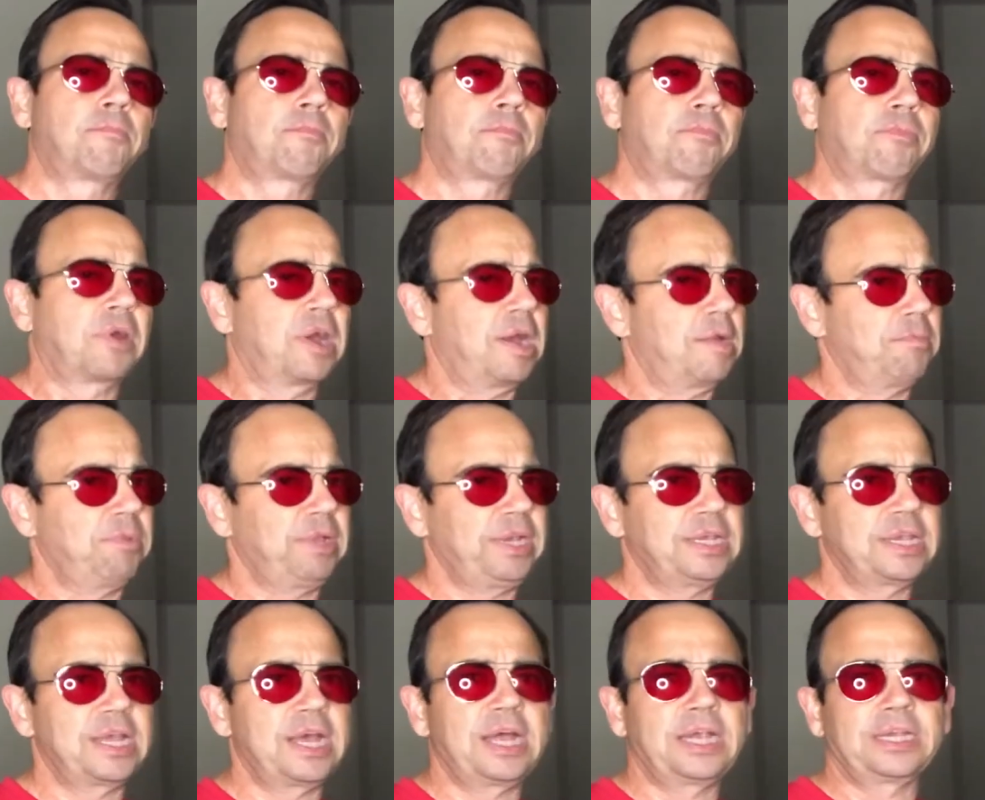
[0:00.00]

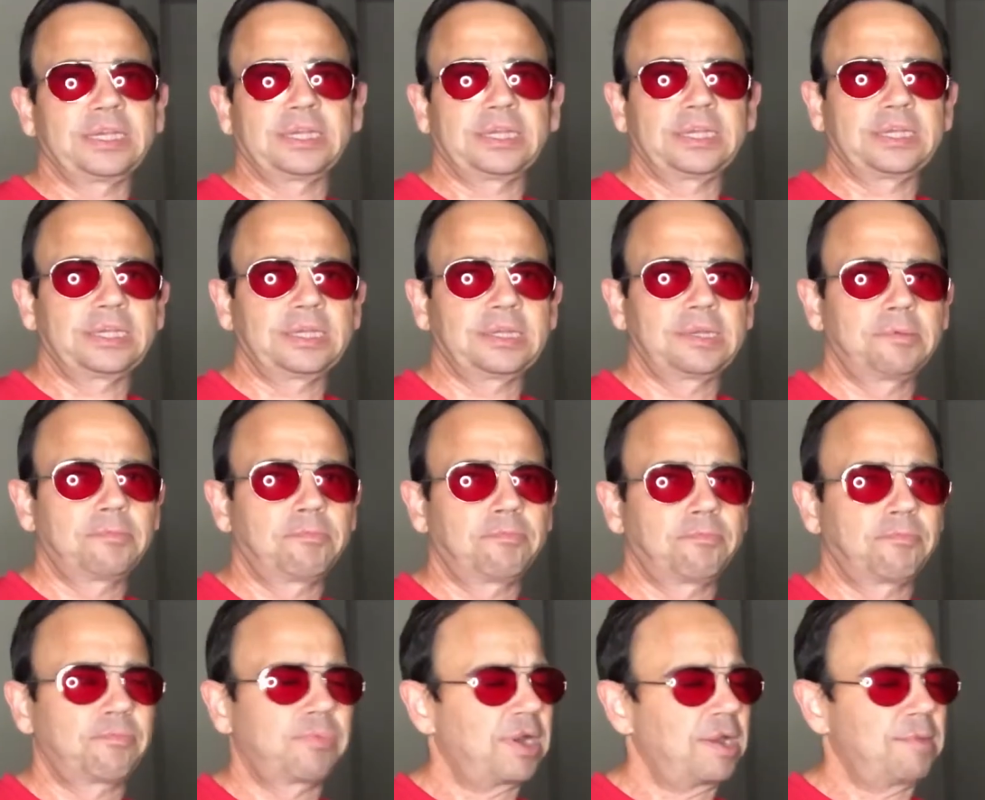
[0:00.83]
Probably not
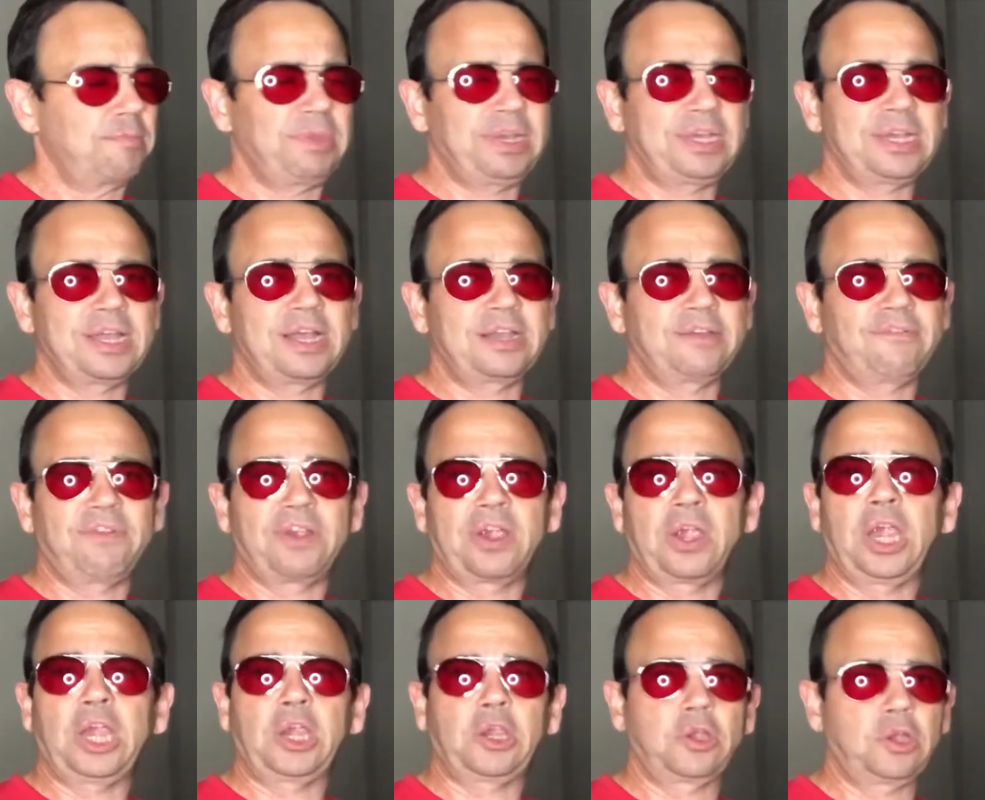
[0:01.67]
a
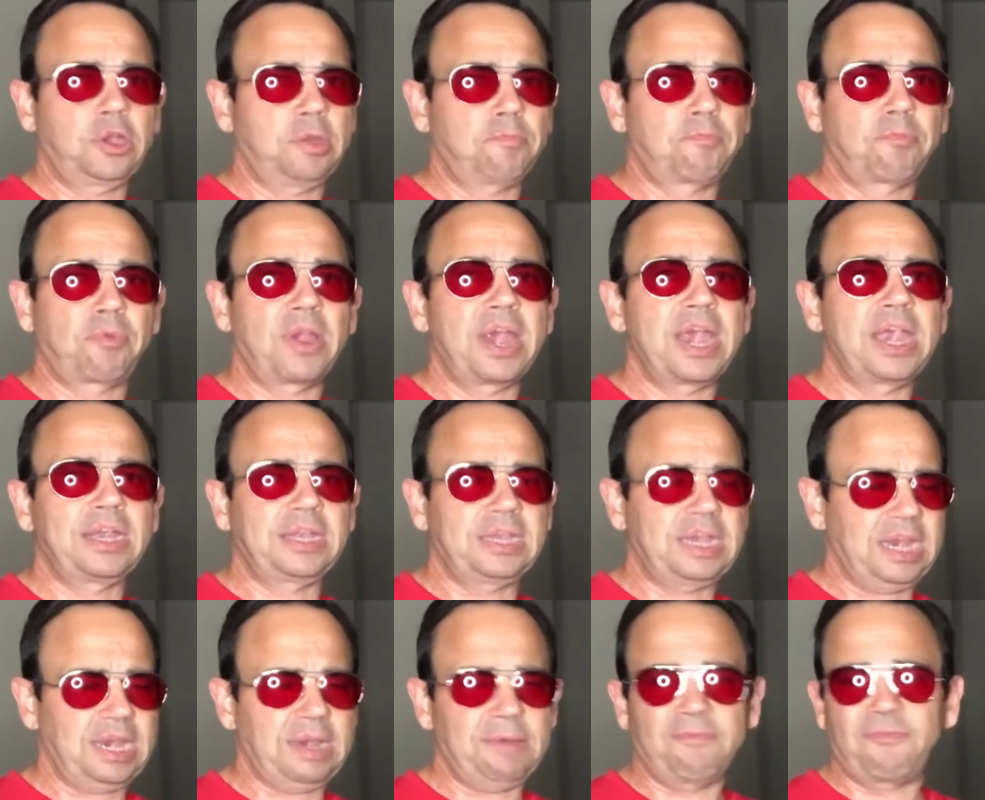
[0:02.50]
very good brand
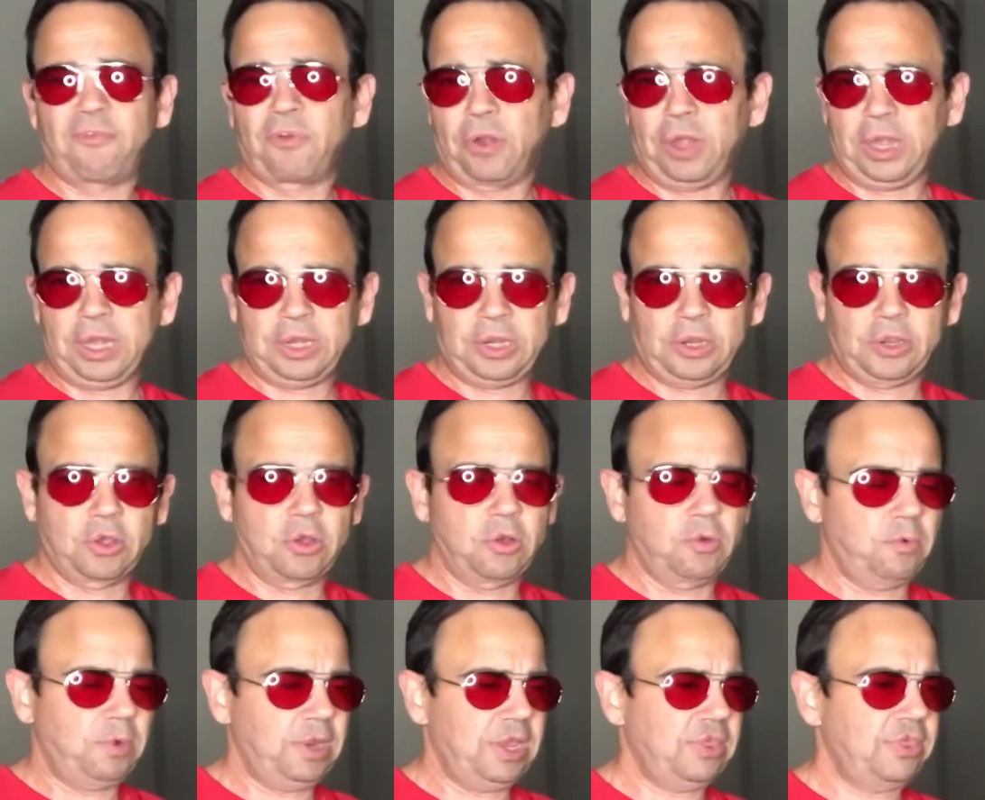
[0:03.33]
name for you to
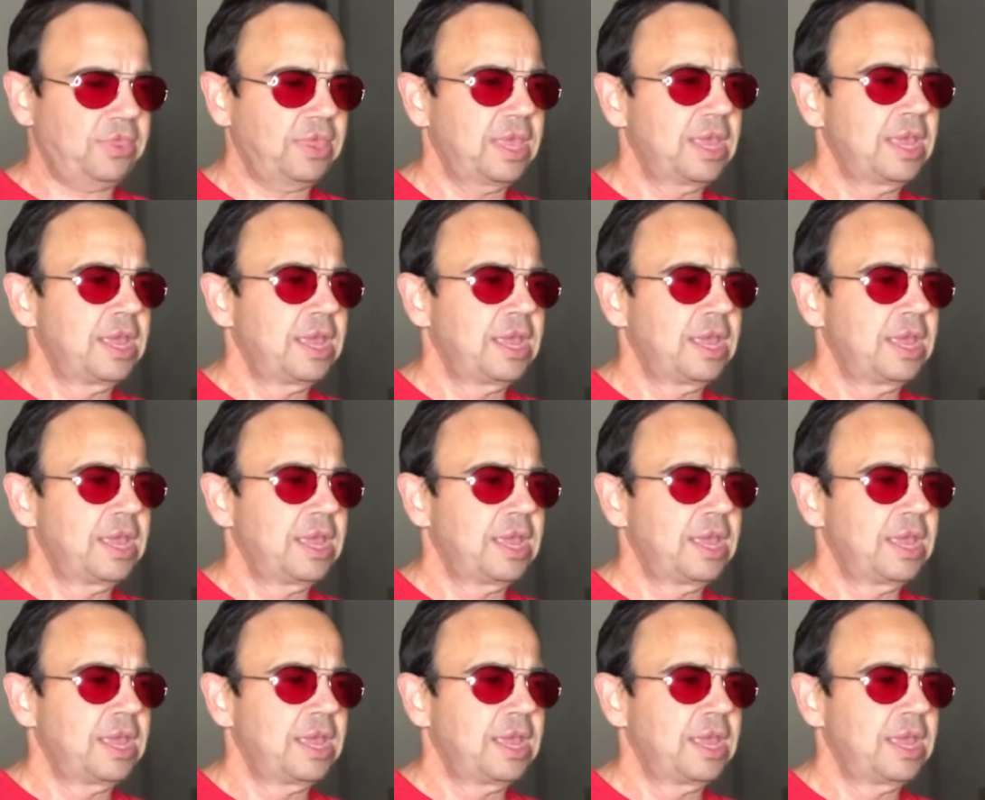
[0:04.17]
go with.